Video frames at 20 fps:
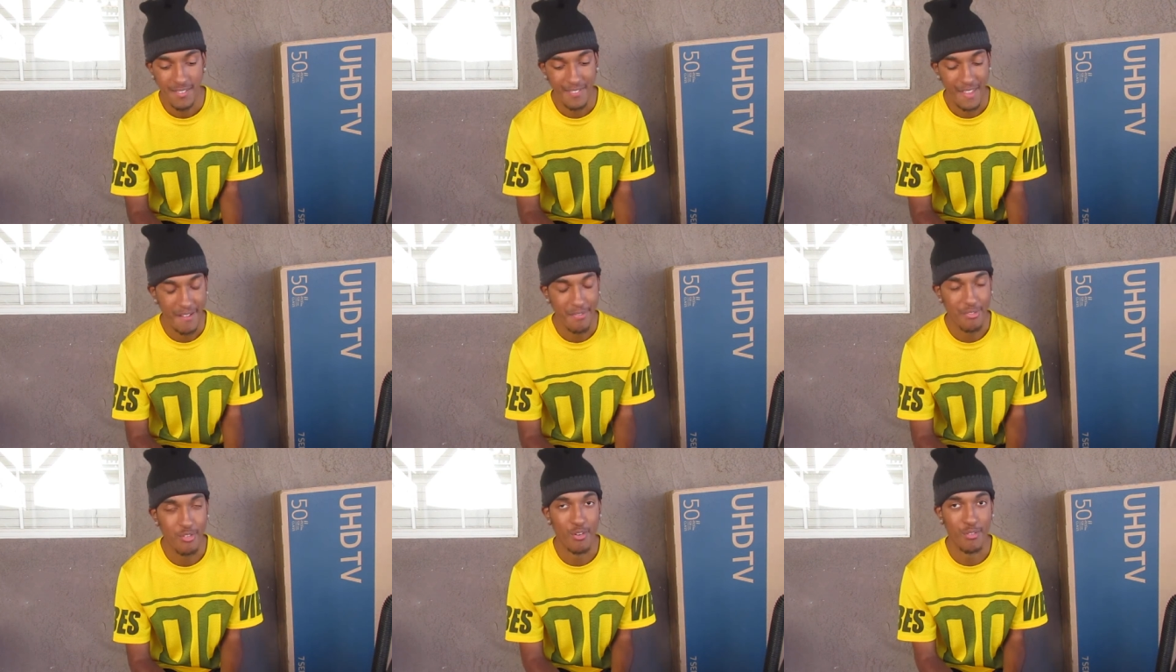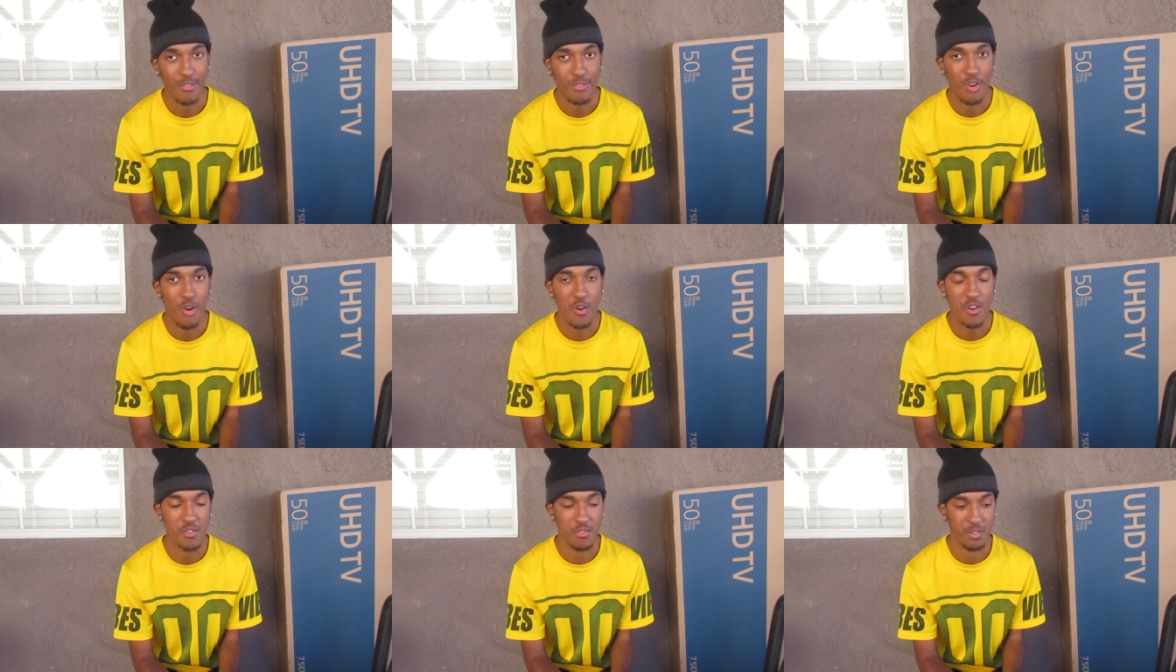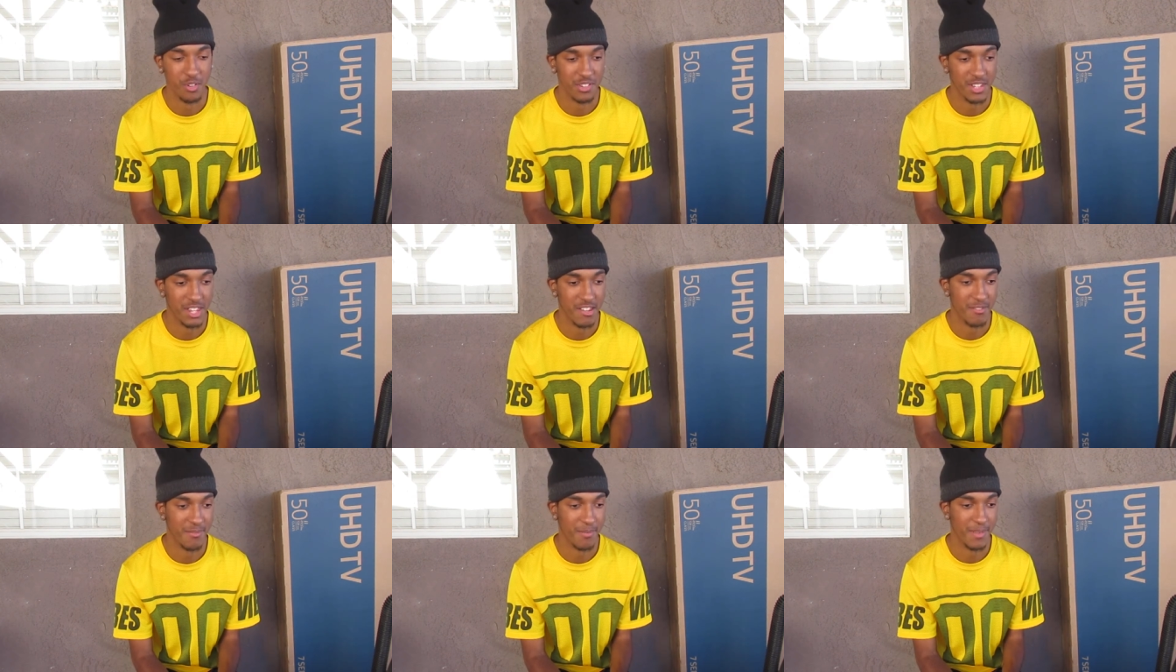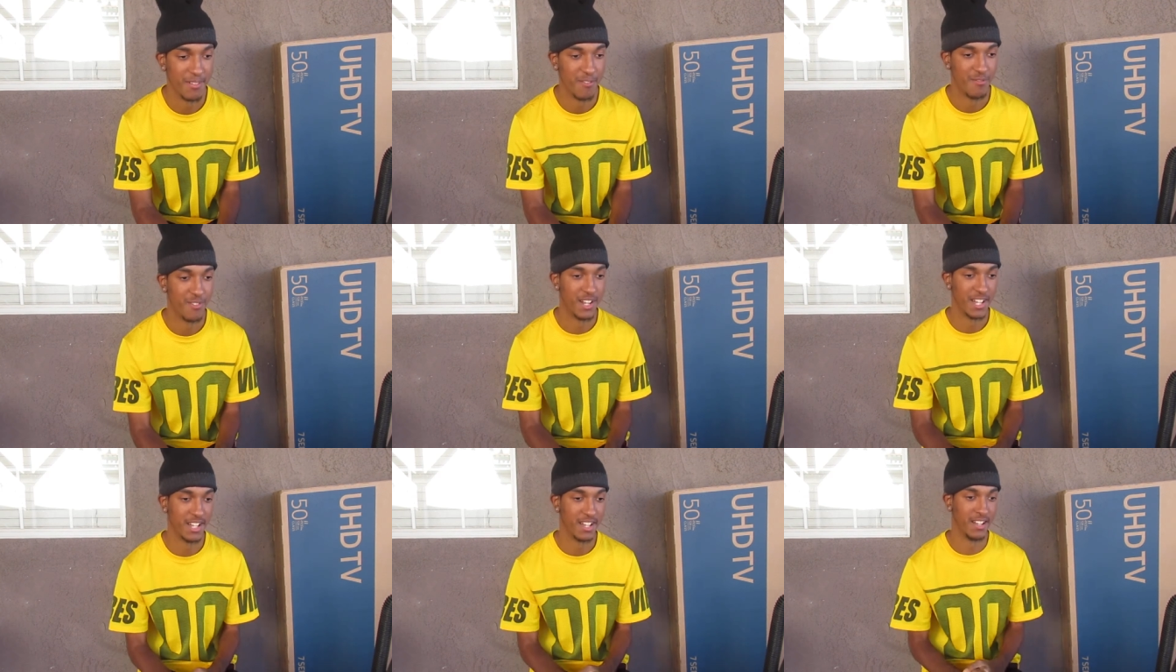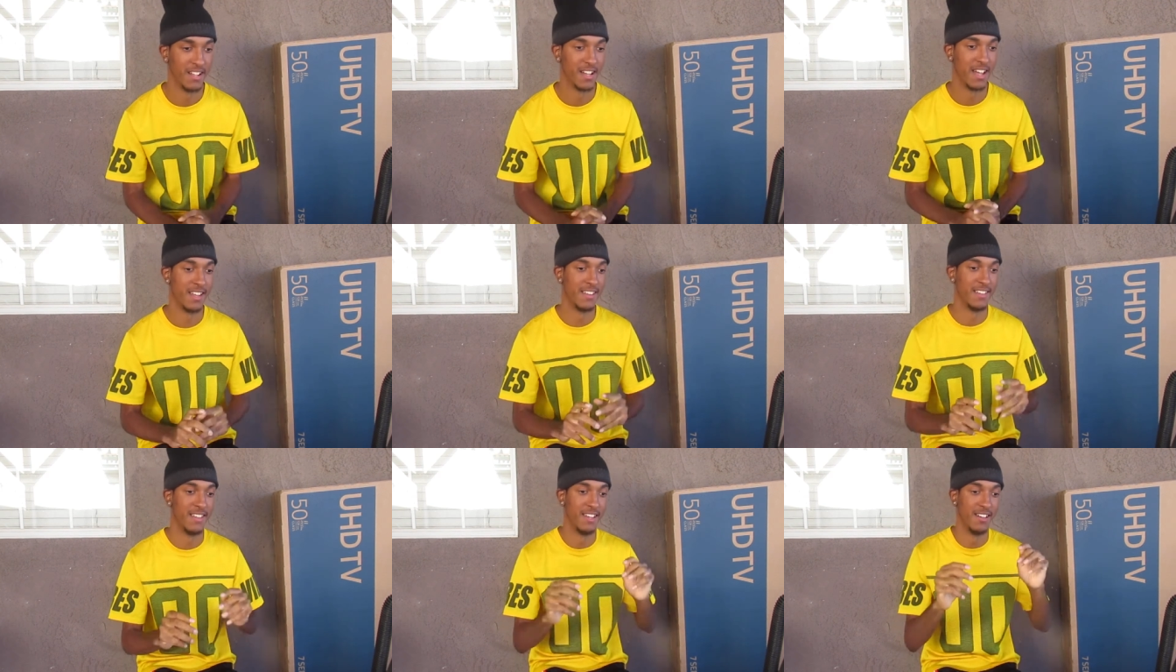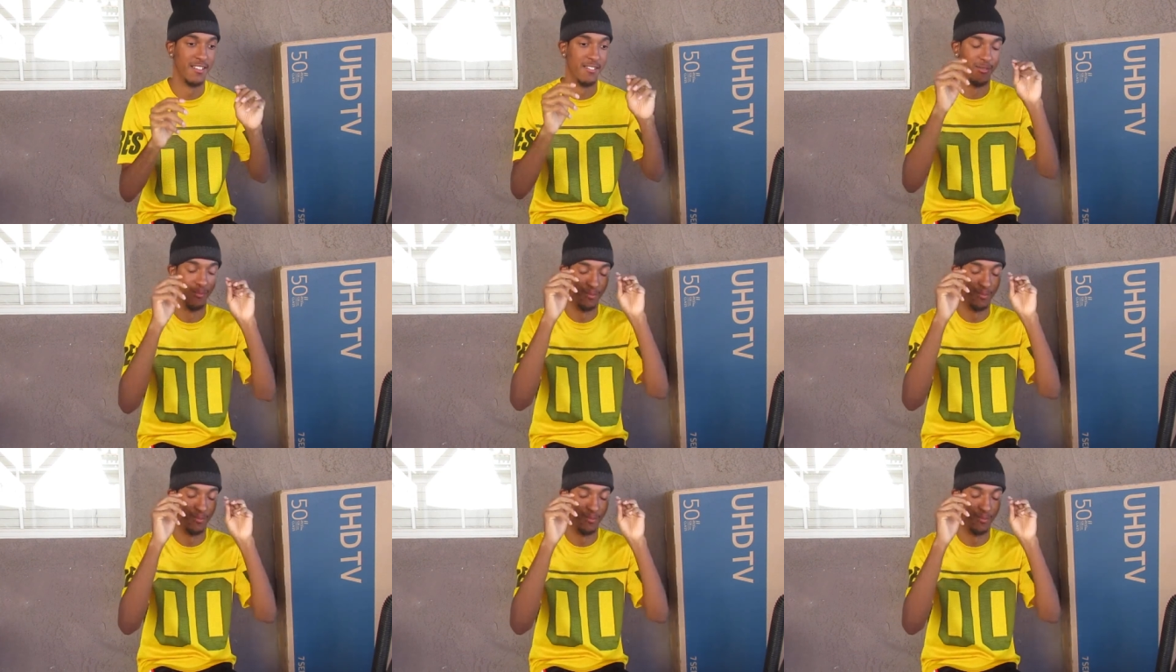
that fourth quarter was giving me freaking goddamn